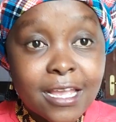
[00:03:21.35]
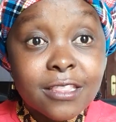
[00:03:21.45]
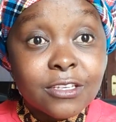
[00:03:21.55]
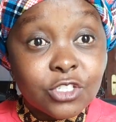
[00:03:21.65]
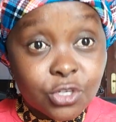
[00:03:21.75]

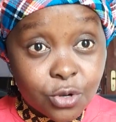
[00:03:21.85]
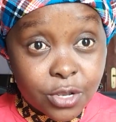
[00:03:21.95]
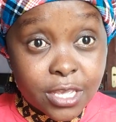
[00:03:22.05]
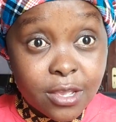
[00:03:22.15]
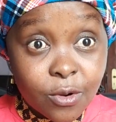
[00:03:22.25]
The
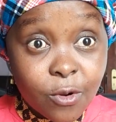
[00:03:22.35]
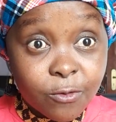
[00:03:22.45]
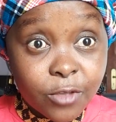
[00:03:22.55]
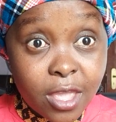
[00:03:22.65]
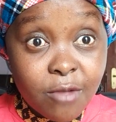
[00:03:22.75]
joy
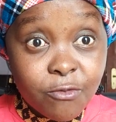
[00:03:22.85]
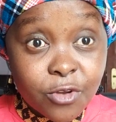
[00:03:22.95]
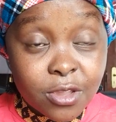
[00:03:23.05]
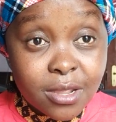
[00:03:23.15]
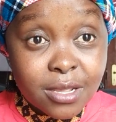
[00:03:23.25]
of
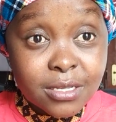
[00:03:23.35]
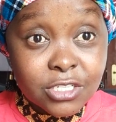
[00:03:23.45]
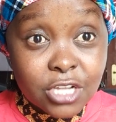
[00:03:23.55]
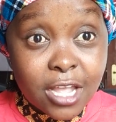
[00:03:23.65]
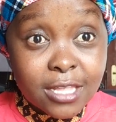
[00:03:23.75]
every
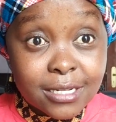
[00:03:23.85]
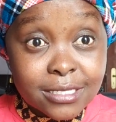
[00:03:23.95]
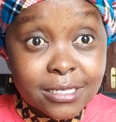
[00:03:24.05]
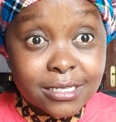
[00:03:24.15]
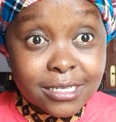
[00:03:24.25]
child
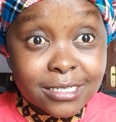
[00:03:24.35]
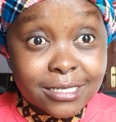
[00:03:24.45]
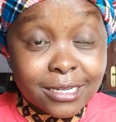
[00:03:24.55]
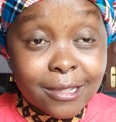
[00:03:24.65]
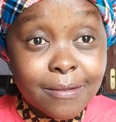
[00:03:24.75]

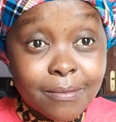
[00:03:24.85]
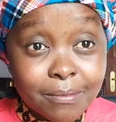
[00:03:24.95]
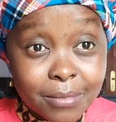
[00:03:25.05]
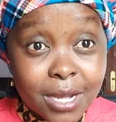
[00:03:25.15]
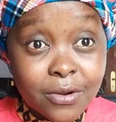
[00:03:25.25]
getting
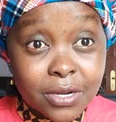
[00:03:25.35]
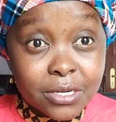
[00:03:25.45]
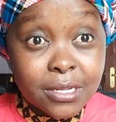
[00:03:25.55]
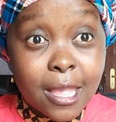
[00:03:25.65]
married.